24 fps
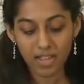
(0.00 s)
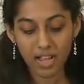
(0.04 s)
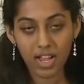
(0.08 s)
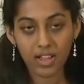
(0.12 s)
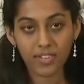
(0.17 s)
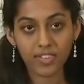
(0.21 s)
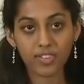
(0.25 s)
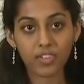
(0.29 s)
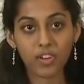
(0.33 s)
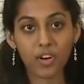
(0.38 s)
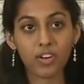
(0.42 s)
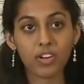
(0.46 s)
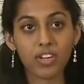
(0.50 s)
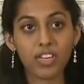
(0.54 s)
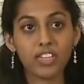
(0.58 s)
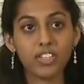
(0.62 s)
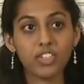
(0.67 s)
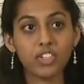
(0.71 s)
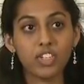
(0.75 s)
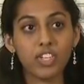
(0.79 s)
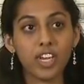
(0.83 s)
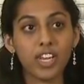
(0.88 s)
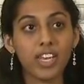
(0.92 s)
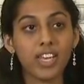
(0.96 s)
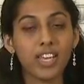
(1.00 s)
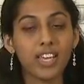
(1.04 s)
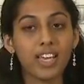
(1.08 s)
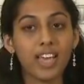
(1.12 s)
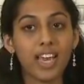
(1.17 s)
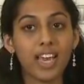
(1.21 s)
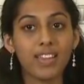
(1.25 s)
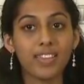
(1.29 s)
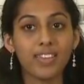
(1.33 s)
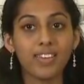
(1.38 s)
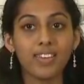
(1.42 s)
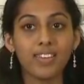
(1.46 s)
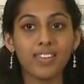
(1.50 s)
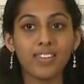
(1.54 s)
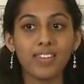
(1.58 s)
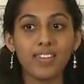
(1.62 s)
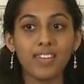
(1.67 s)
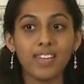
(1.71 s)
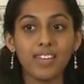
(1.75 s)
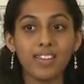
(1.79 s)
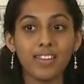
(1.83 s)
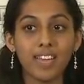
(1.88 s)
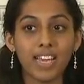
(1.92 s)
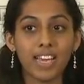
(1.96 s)
I've started shedding
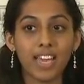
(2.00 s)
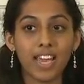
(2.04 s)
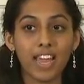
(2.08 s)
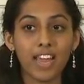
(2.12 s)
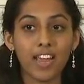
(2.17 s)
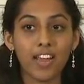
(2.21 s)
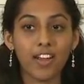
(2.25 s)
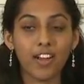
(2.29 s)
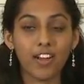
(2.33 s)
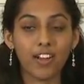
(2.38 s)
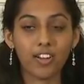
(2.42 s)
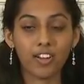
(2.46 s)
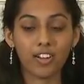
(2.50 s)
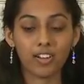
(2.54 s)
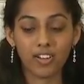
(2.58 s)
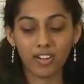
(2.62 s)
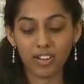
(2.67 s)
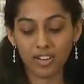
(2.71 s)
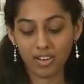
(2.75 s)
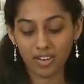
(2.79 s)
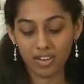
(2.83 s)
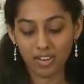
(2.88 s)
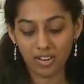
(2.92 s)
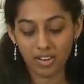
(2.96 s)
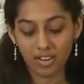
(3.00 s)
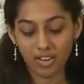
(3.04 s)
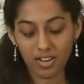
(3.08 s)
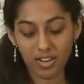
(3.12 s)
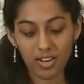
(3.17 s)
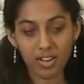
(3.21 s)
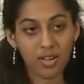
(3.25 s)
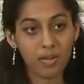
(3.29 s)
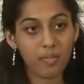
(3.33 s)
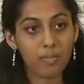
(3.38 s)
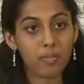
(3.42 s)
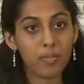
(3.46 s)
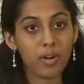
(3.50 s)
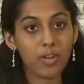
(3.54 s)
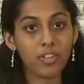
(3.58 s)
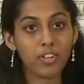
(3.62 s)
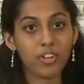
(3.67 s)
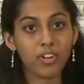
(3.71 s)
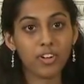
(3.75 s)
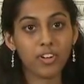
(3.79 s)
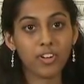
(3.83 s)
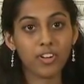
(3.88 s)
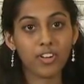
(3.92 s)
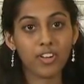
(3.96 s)
ethnicity like hair.
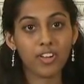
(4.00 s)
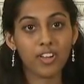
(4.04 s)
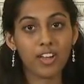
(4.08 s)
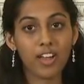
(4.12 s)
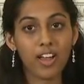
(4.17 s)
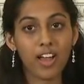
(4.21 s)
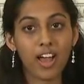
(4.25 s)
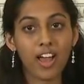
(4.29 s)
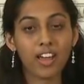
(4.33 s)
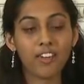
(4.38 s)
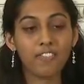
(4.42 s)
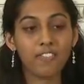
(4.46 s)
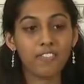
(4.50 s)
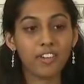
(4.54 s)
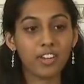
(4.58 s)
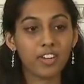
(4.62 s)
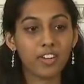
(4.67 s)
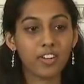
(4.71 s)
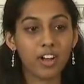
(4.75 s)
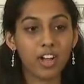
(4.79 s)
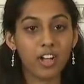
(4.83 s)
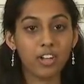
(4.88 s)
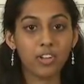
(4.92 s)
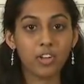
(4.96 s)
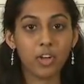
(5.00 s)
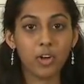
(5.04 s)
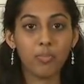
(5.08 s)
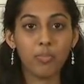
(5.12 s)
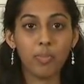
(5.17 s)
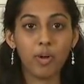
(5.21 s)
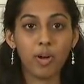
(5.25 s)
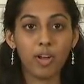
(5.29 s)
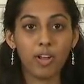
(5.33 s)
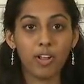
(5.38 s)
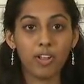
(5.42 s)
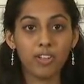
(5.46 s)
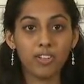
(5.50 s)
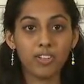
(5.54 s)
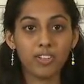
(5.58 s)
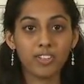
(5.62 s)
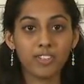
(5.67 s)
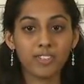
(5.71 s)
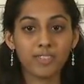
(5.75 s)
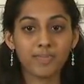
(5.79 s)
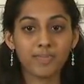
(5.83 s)
Mother, I fear I'll go bald.